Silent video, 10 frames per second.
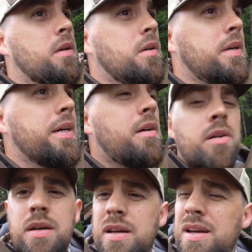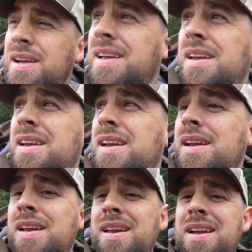Well,
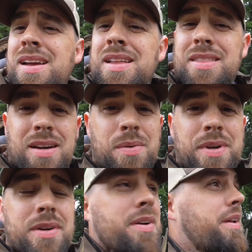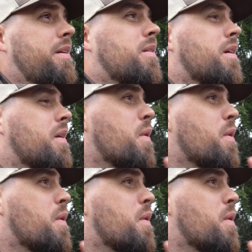thought we heard an elk.